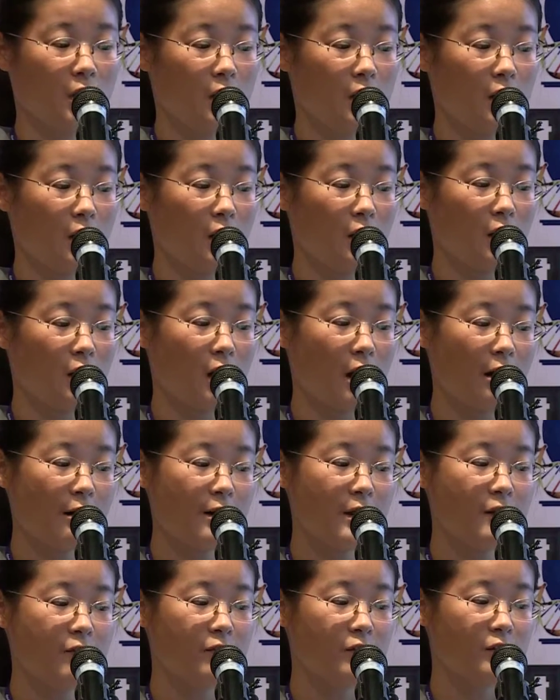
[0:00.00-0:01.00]

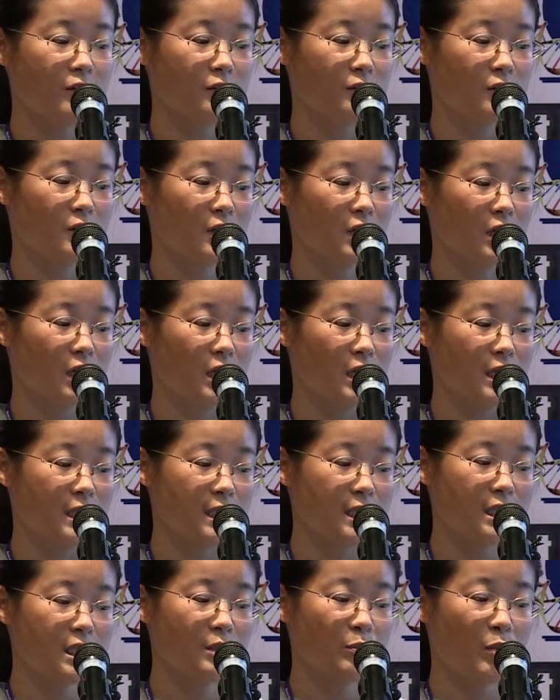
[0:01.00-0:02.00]
However,
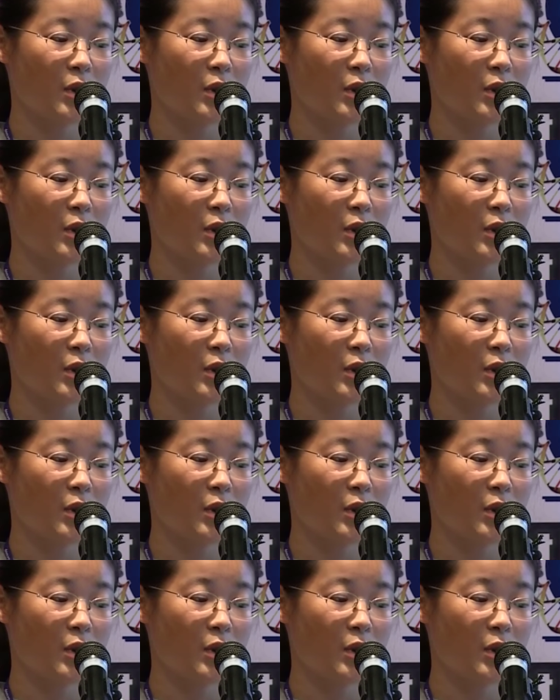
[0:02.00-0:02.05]
these